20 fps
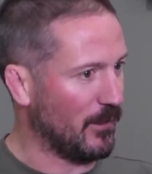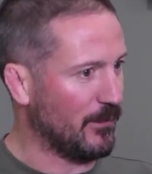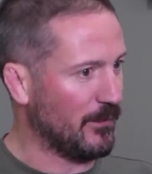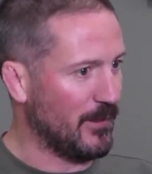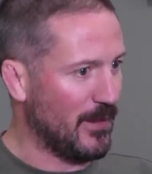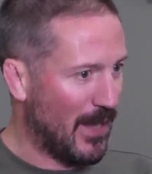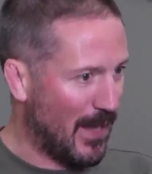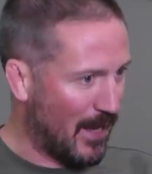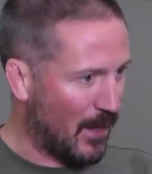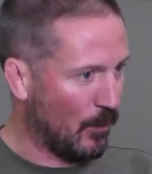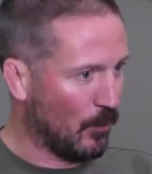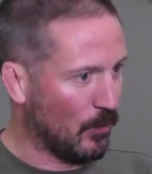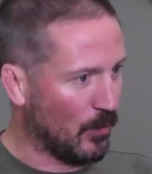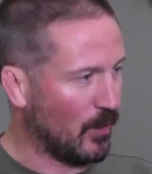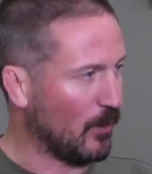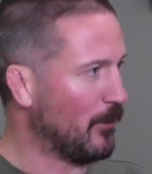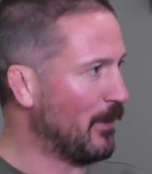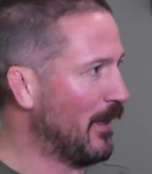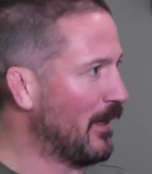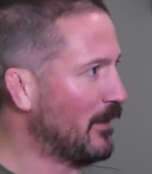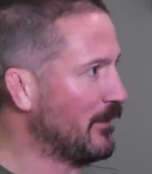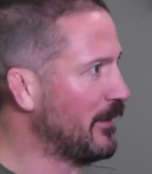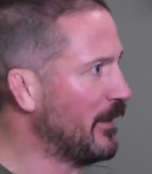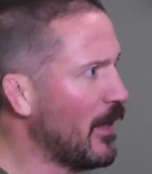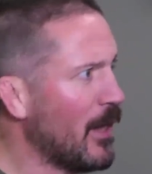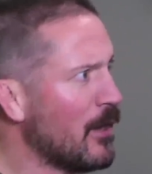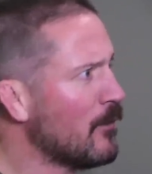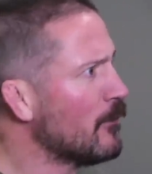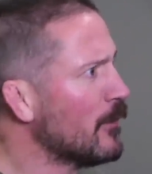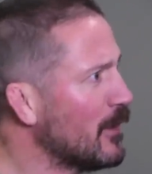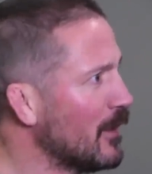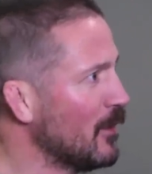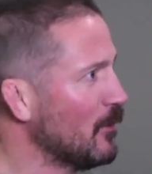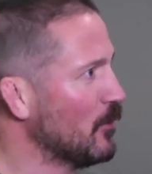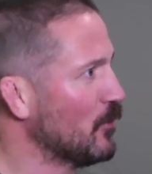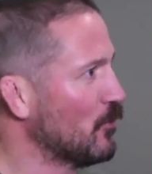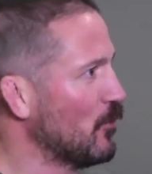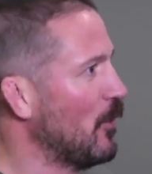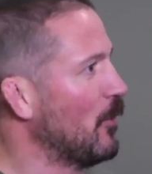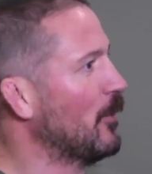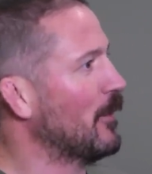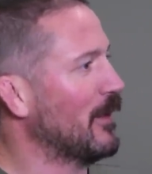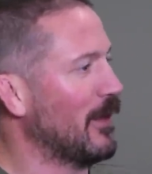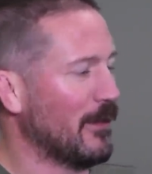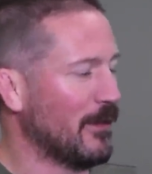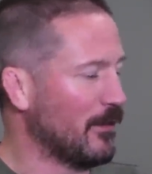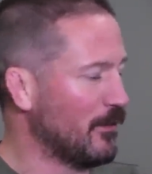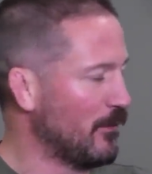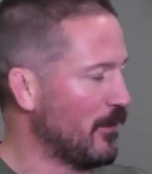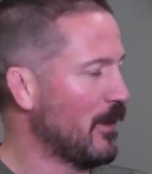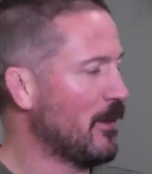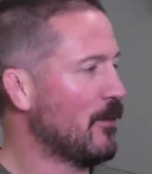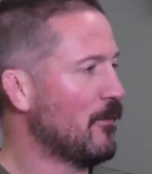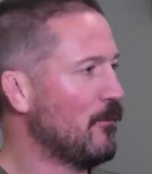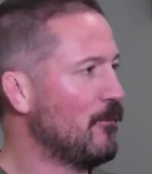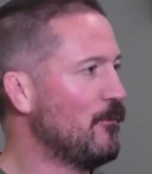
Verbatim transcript: now looking back and saying everything was wrong with that. That's yeah.